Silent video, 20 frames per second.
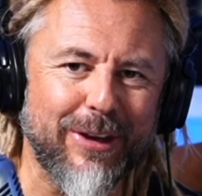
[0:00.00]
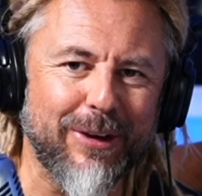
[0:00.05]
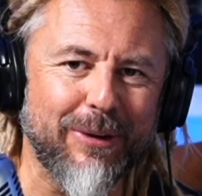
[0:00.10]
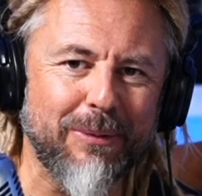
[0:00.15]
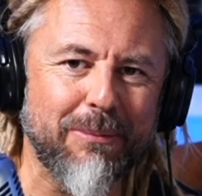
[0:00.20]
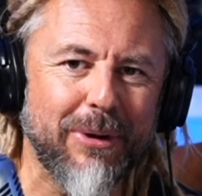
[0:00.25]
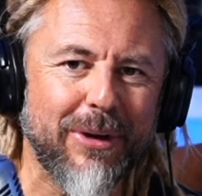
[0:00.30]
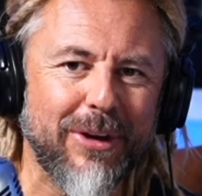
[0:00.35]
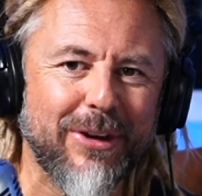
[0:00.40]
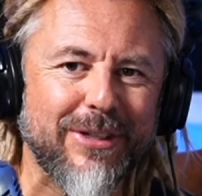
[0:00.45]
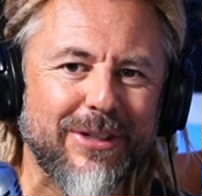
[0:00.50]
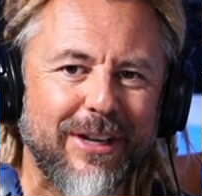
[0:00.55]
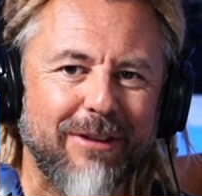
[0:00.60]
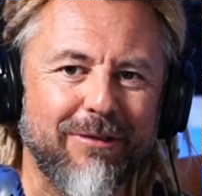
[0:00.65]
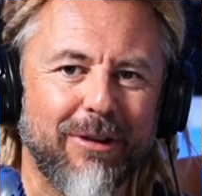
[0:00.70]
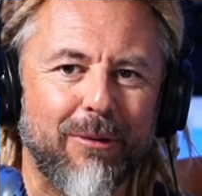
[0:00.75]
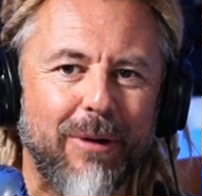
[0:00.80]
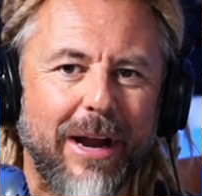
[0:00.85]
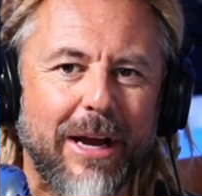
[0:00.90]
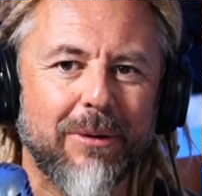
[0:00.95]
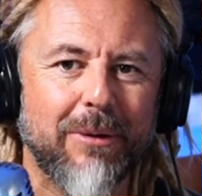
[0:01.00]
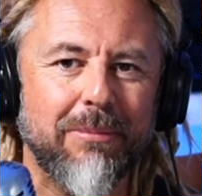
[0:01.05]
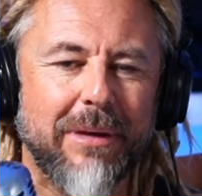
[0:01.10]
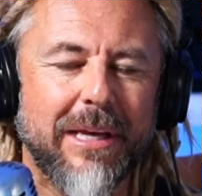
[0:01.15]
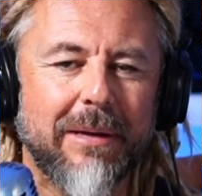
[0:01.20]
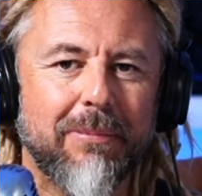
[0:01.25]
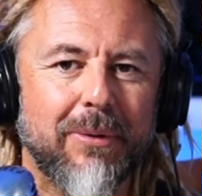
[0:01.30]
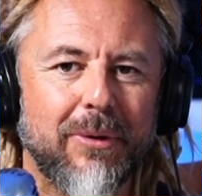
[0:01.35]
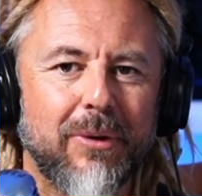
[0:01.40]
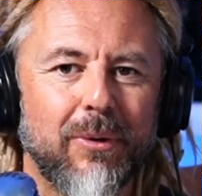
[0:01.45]
you. Put yourself around
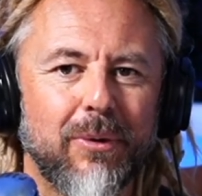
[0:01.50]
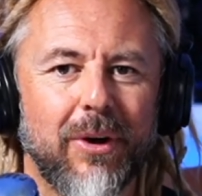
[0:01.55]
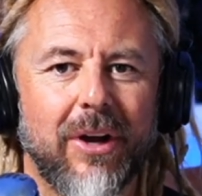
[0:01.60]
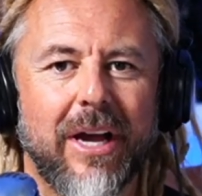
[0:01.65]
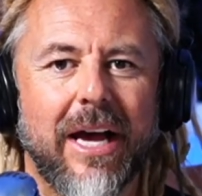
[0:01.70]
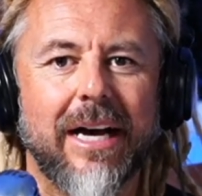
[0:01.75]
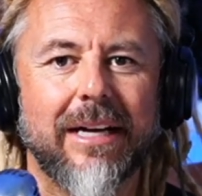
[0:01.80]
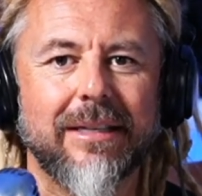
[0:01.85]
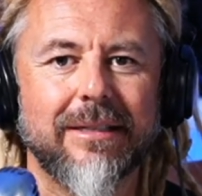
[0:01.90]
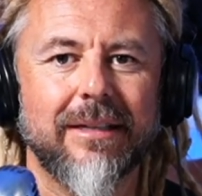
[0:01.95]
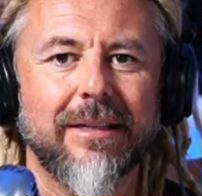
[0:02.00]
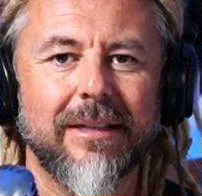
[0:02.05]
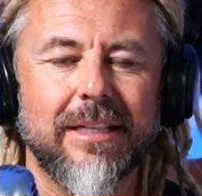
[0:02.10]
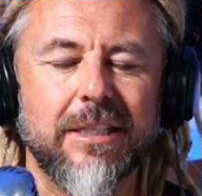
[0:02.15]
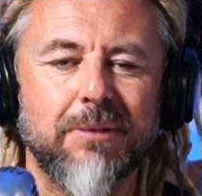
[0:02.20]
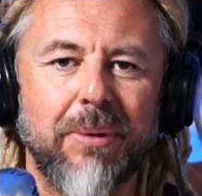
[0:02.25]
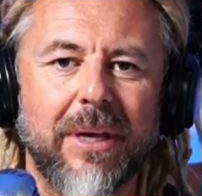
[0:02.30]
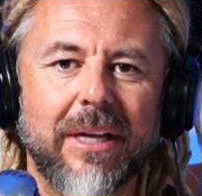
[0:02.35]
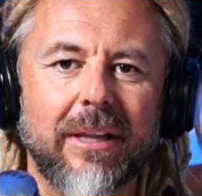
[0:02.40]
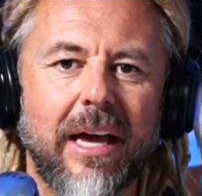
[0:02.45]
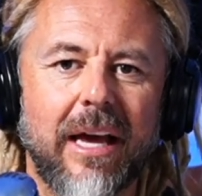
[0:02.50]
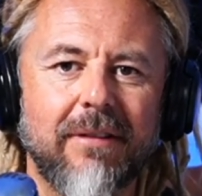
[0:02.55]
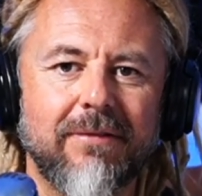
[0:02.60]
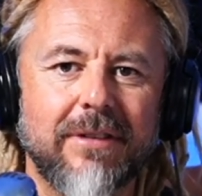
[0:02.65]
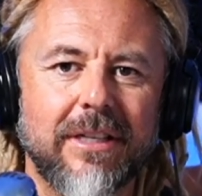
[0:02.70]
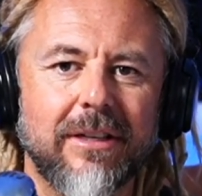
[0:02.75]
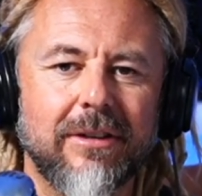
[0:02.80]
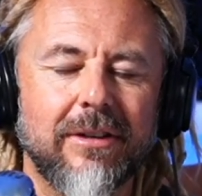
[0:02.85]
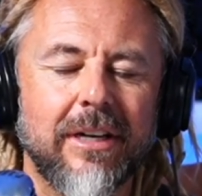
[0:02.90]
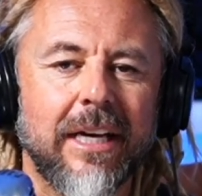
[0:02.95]
people who will constantly speak life
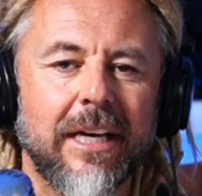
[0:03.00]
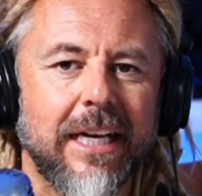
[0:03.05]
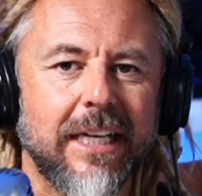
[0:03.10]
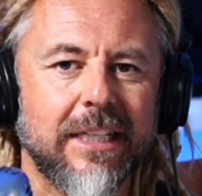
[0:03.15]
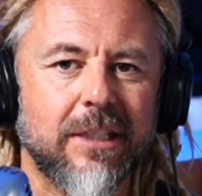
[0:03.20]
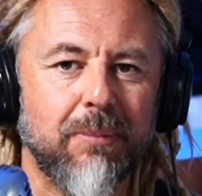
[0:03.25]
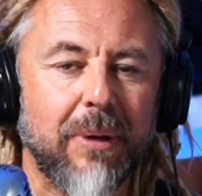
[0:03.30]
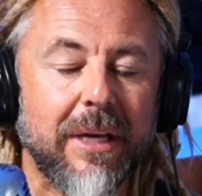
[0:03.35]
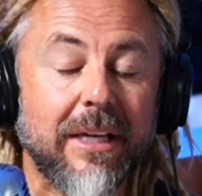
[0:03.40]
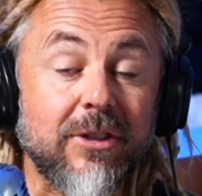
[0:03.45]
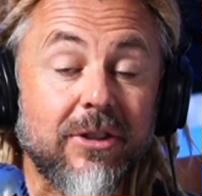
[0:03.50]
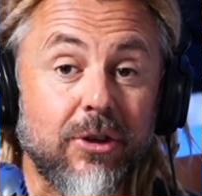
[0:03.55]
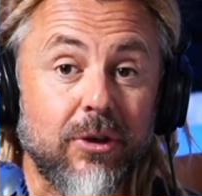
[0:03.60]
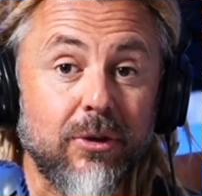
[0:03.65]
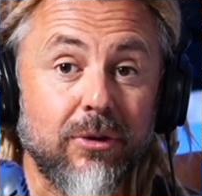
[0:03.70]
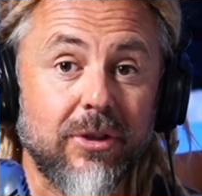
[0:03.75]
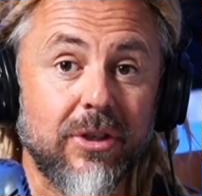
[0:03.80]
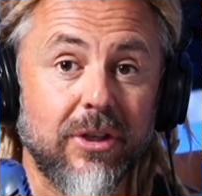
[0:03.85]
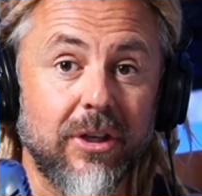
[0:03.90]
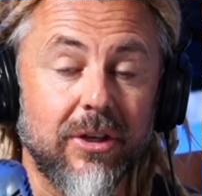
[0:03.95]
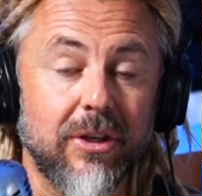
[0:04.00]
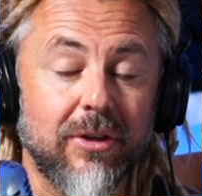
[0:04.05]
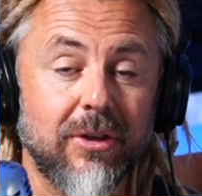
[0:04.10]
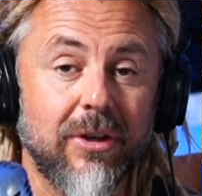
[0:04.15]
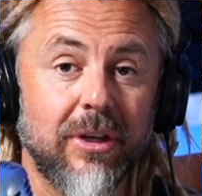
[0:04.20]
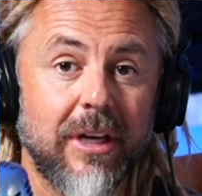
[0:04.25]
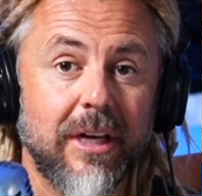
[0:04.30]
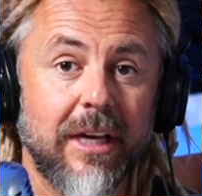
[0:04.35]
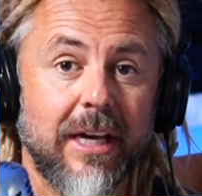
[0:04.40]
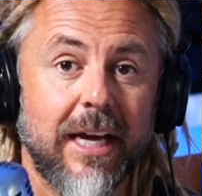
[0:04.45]
to you and speak truth to you,
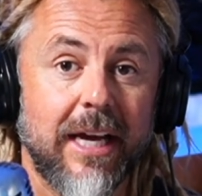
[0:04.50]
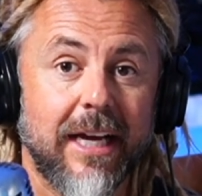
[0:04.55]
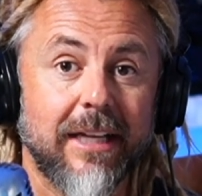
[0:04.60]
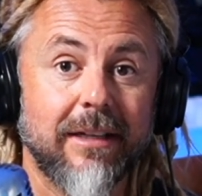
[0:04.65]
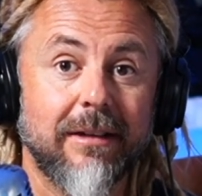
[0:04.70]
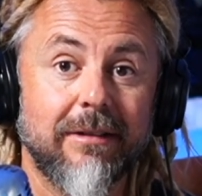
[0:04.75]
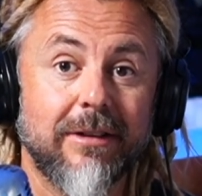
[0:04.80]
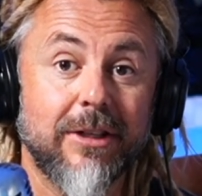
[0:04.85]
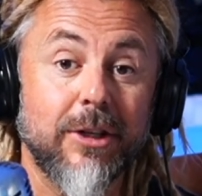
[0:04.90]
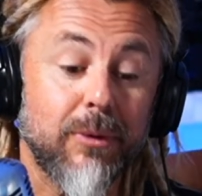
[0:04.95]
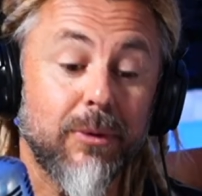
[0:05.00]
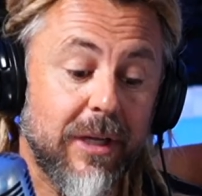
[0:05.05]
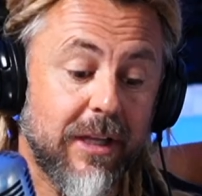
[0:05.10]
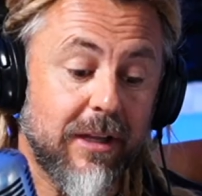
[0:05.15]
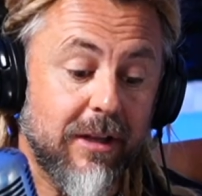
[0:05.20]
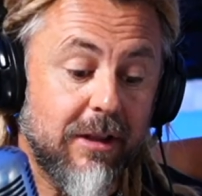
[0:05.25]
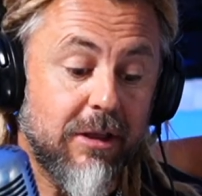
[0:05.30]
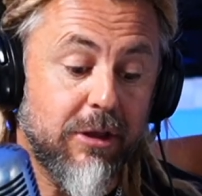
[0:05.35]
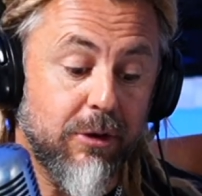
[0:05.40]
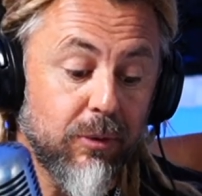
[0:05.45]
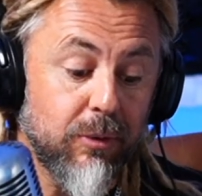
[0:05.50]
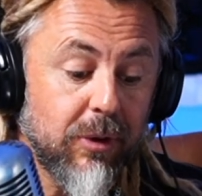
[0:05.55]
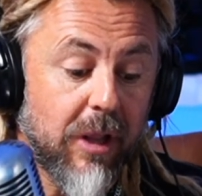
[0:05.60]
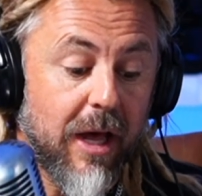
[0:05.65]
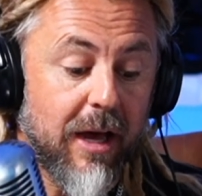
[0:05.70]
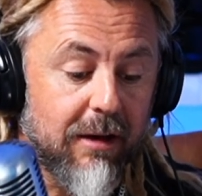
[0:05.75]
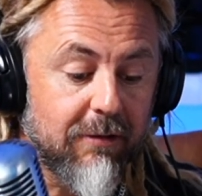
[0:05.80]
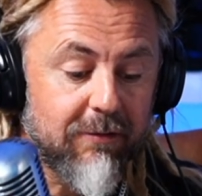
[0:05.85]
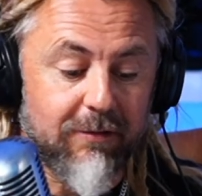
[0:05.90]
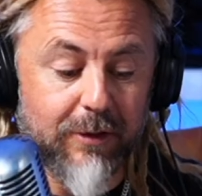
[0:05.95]
and do it through
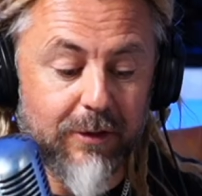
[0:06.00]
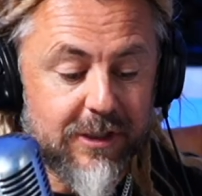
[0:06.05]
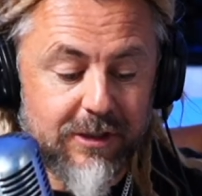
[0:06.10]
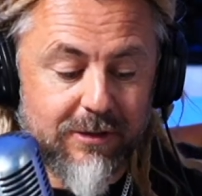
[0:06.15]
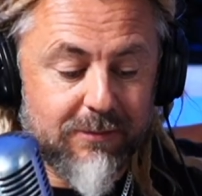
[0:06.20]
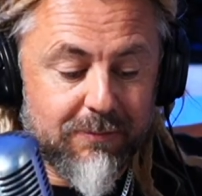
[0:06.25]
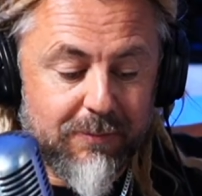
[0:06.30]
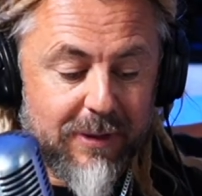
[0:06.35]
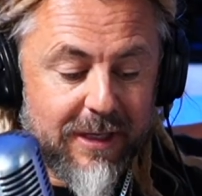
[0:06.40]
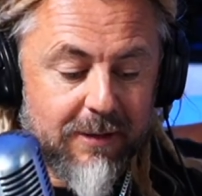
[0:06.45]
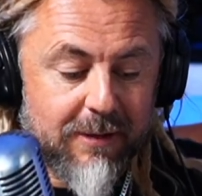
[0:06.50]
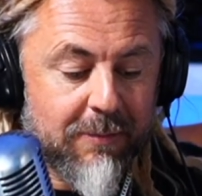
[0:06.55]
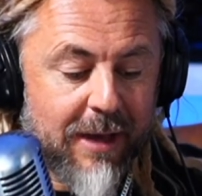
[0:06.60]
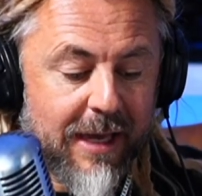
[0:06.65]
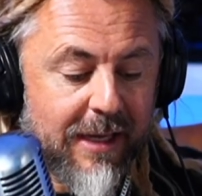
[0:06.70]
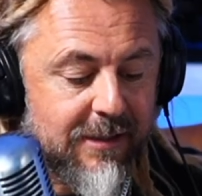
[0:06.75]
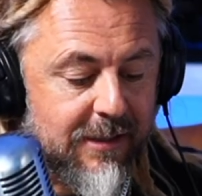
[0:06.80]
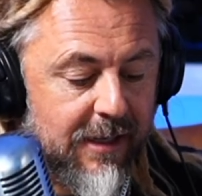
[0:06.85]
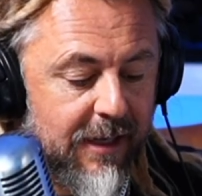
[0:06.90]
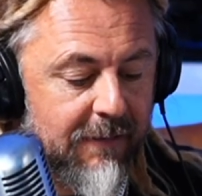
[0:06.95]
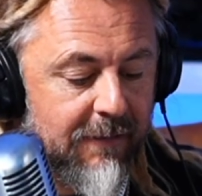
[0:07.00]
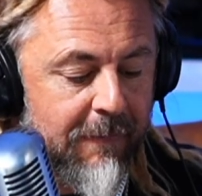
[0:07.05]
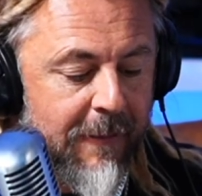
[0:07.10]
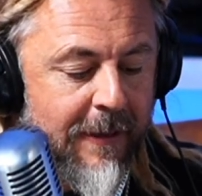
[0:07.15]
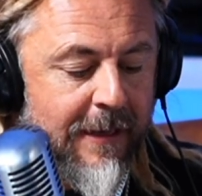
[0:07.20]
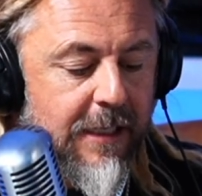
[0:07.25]
love, which would be amazing.